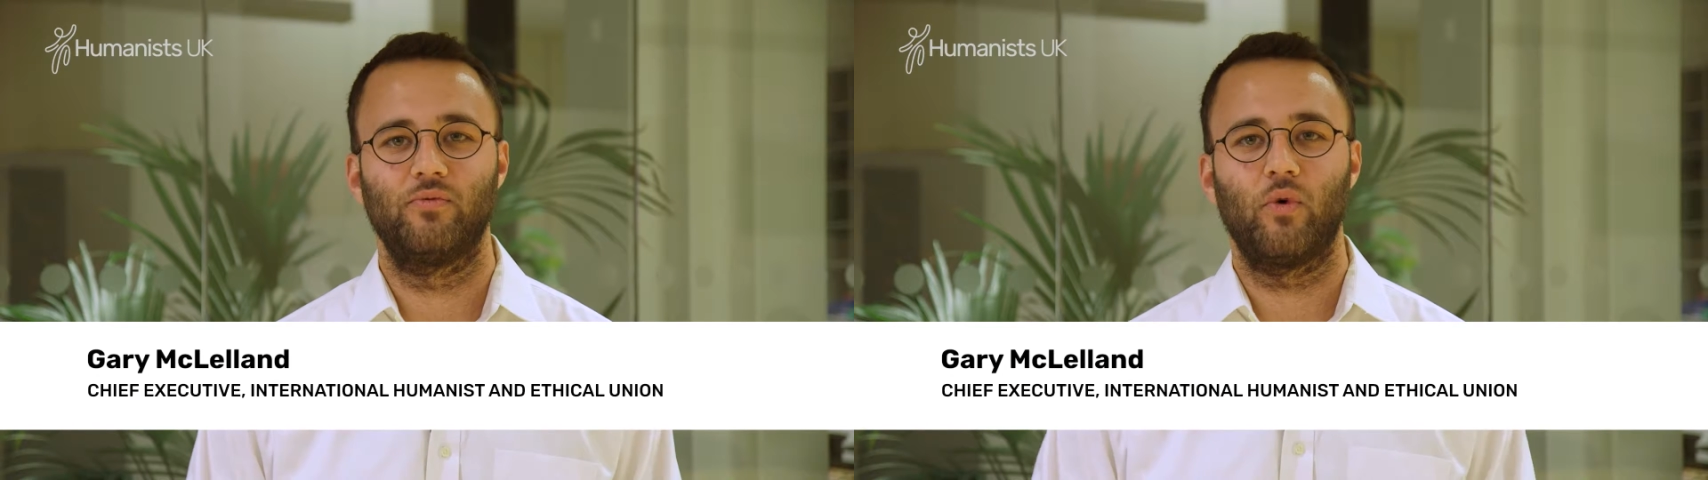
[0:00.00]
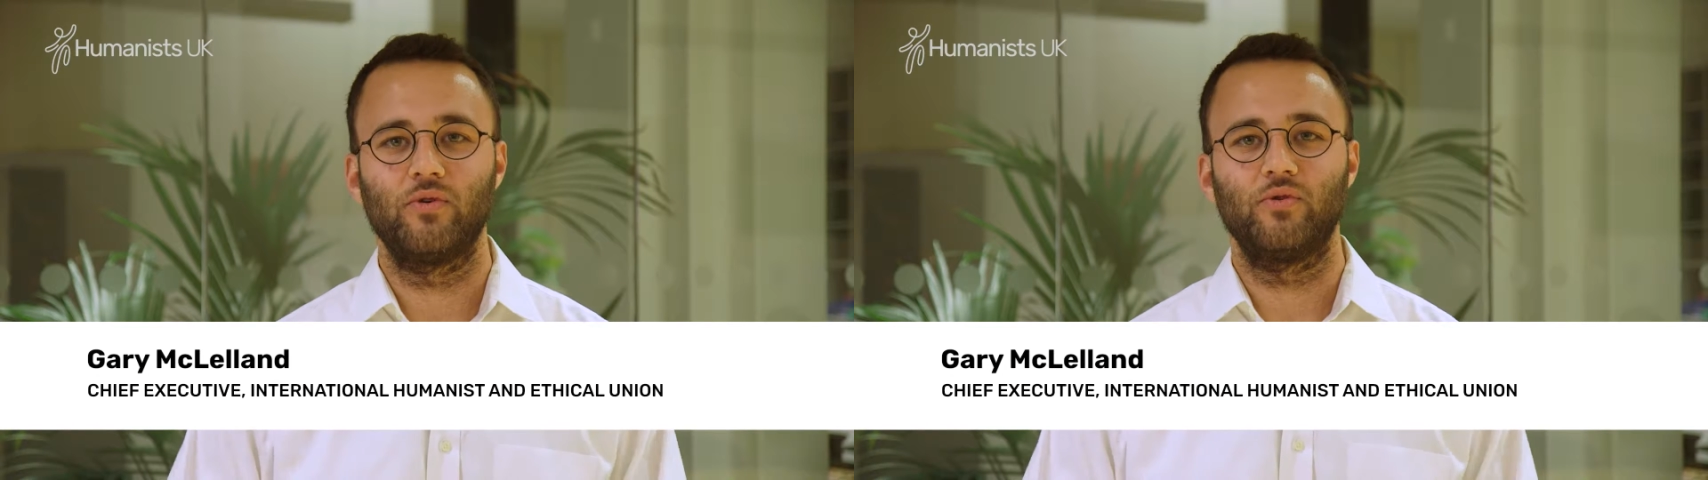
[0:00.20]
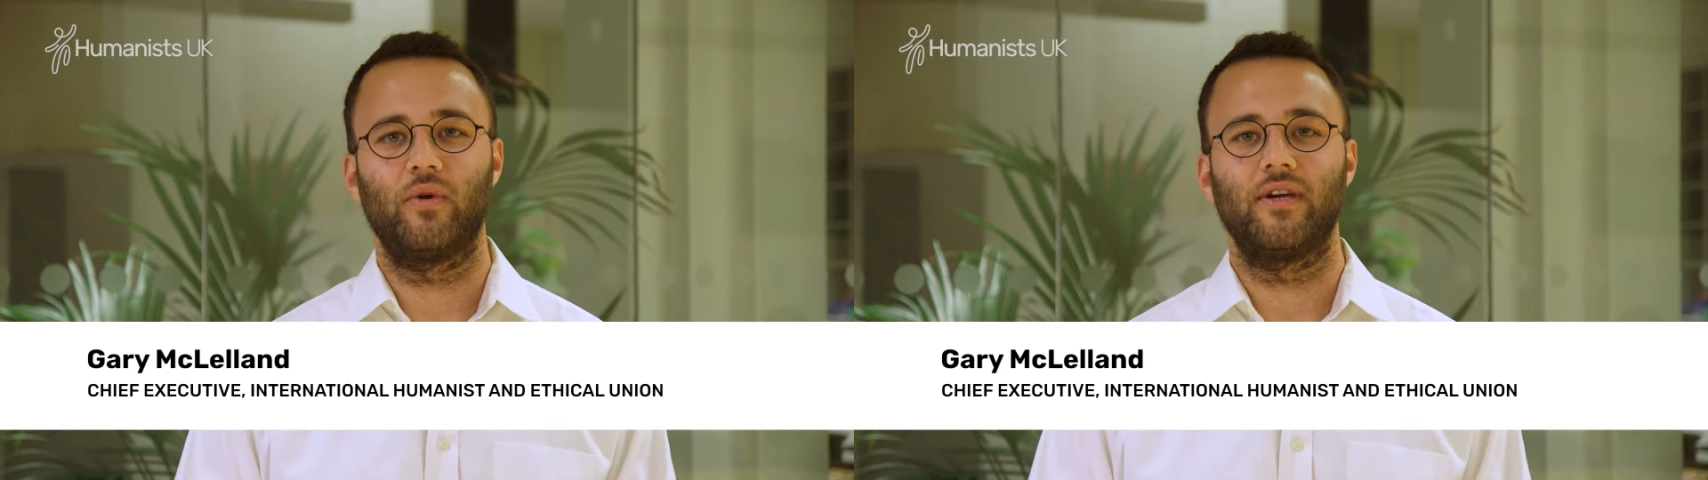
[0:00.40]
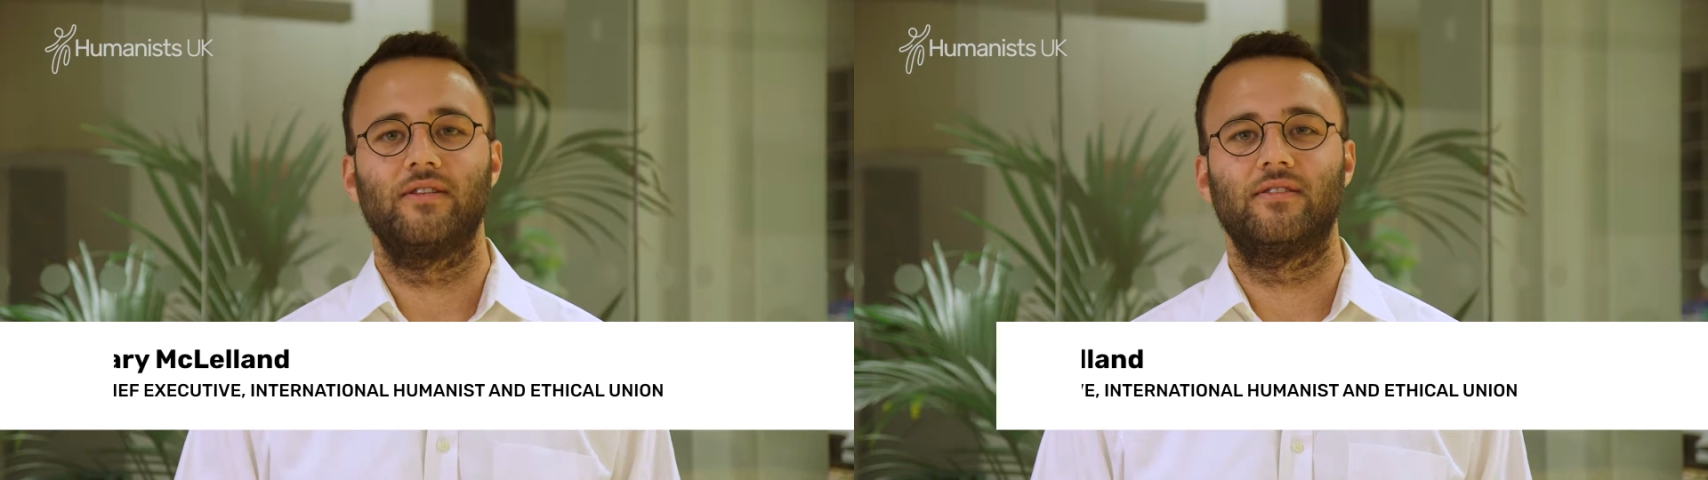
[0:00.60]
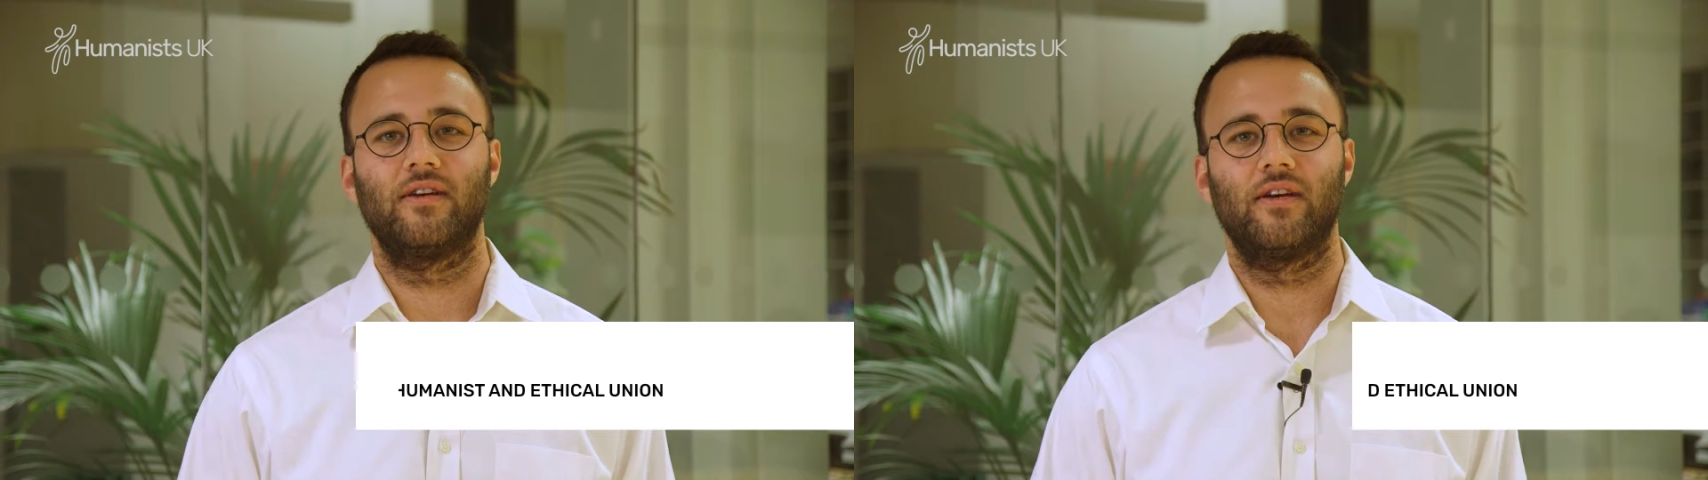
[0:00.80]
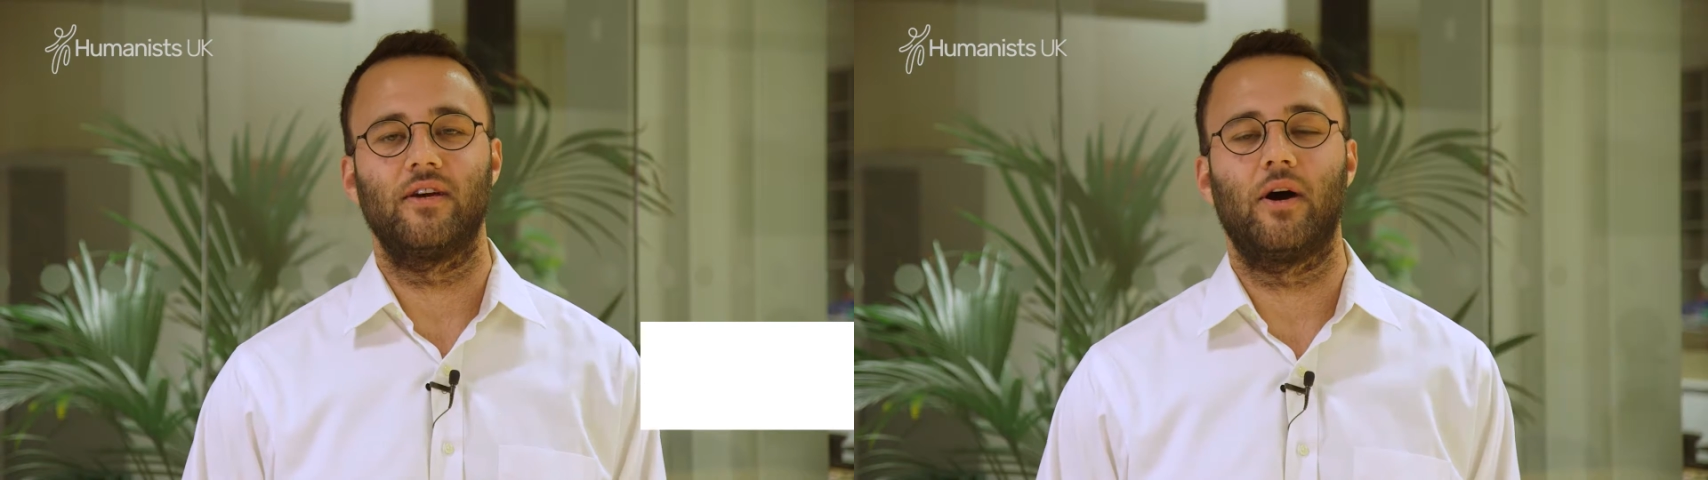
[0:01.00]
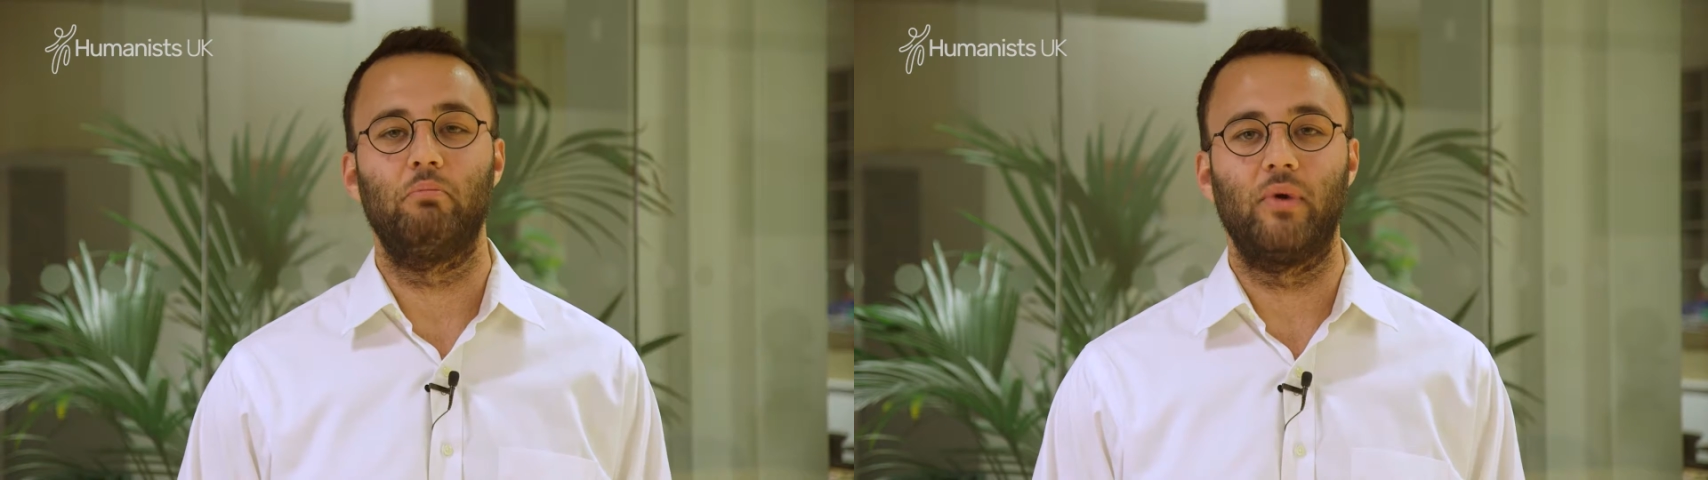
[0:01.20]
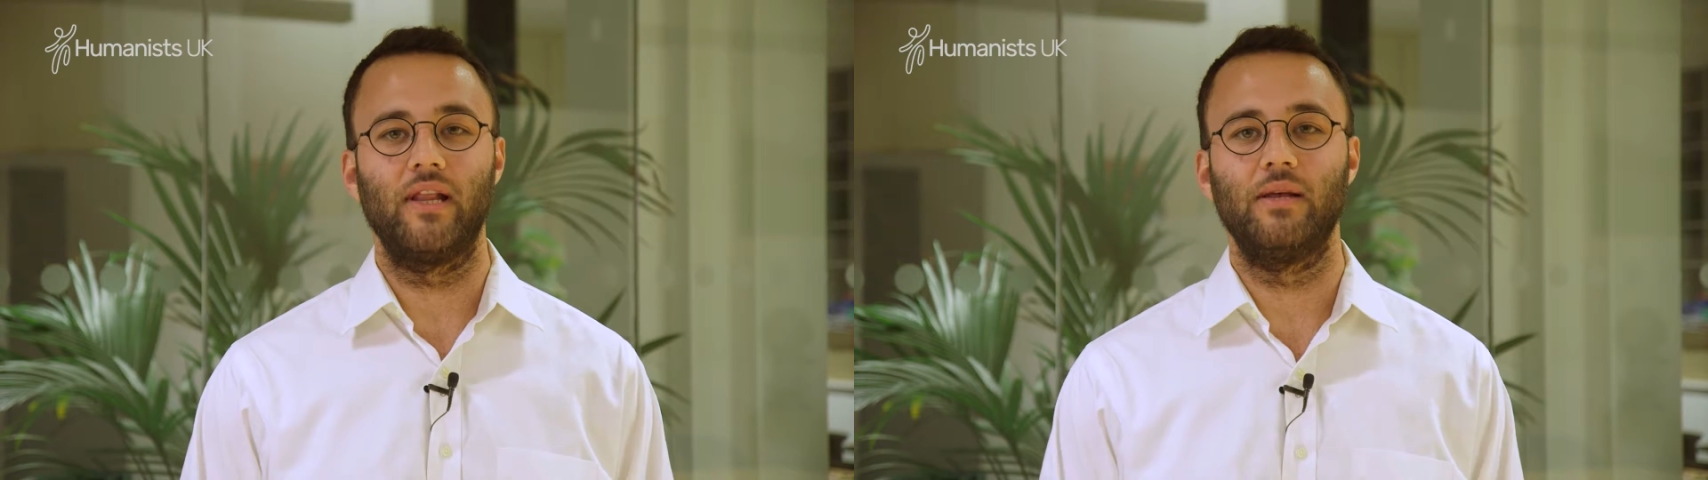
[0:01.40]
worldwide
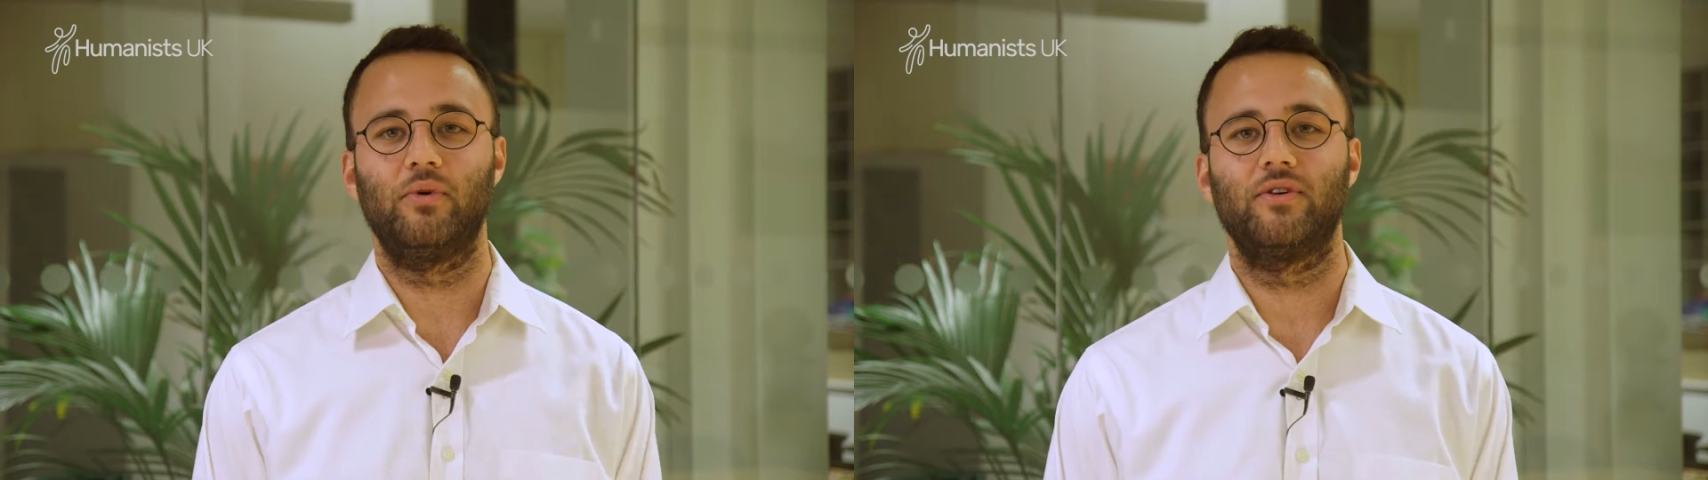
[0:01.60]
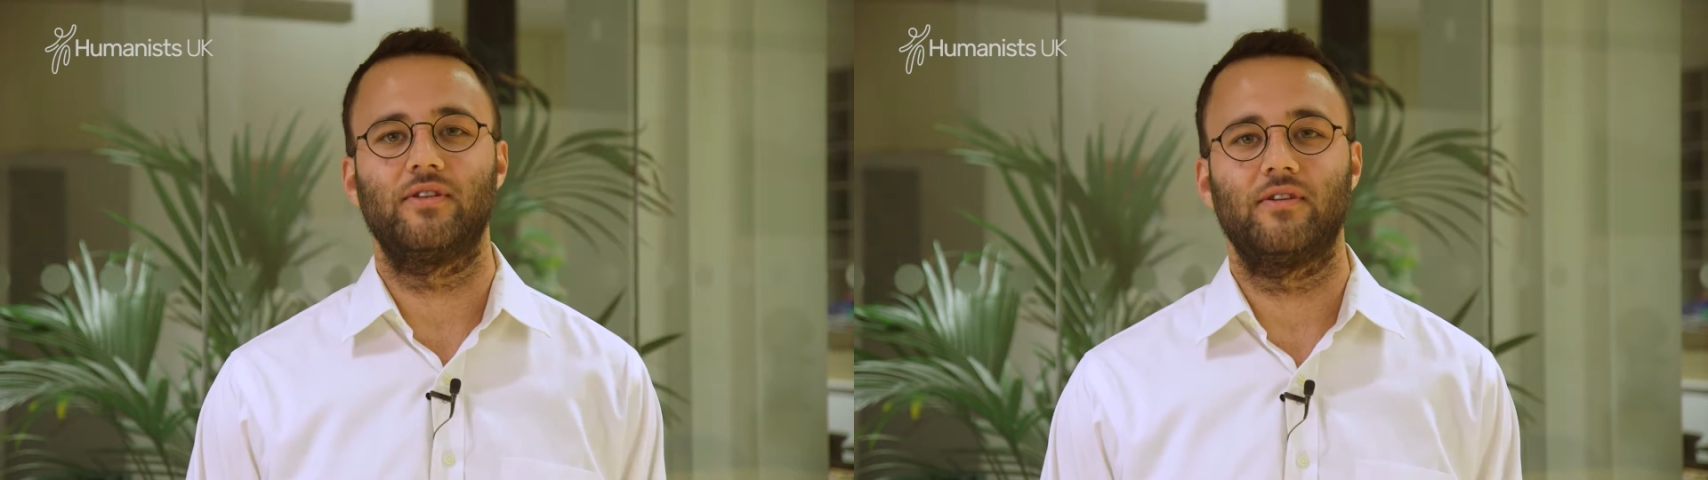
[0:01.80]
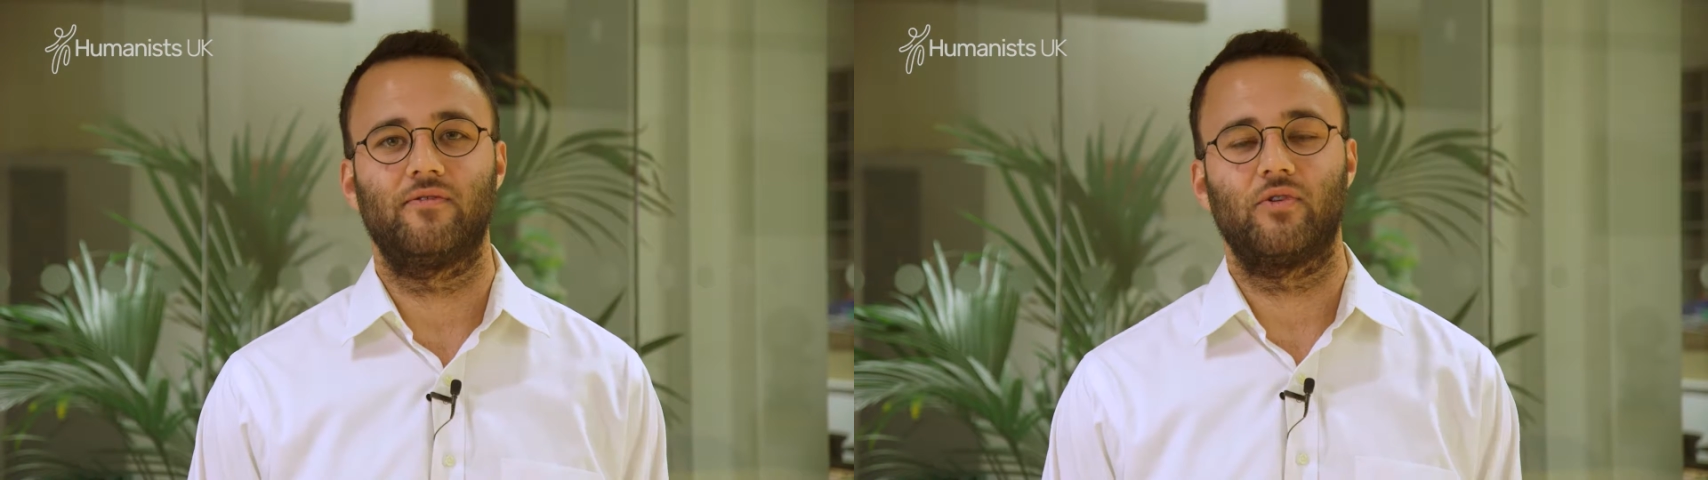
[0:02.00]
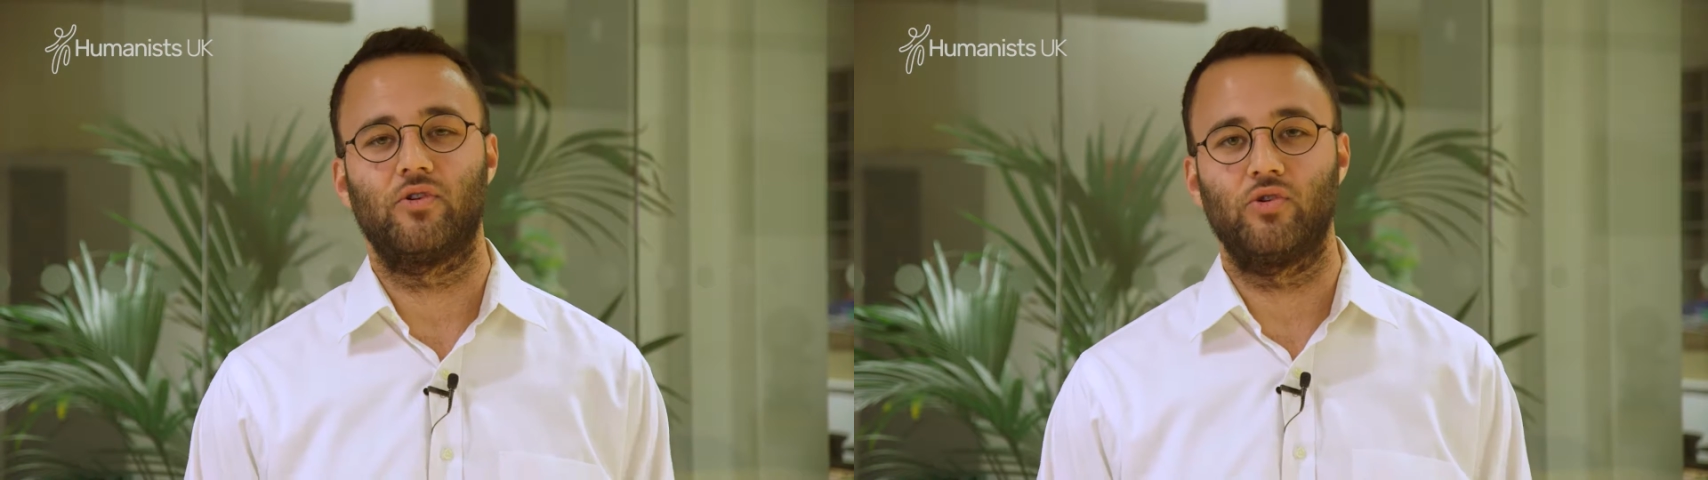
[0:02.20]
umbrella body for